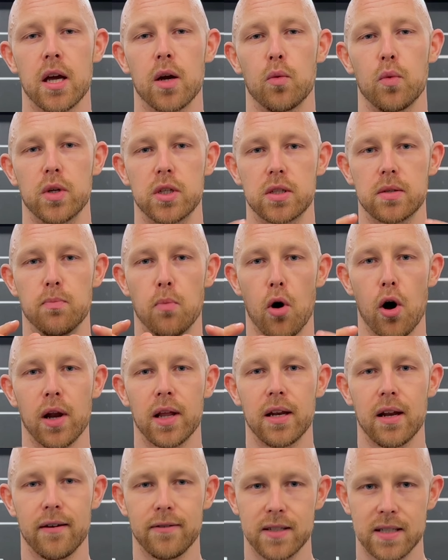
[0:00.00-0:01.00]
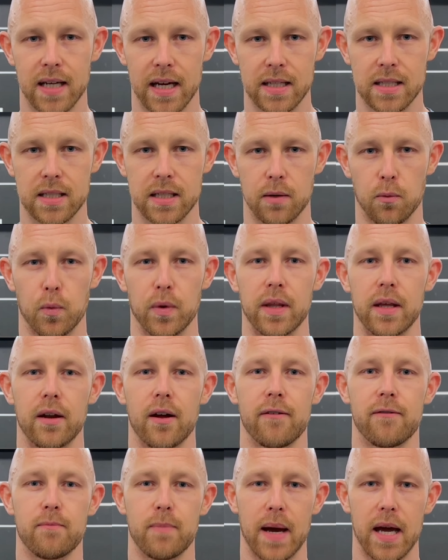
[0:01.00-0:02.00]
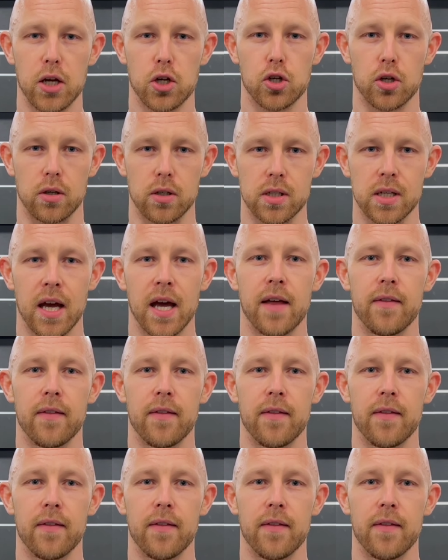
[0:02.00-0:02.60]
with small enough sets and with enough patience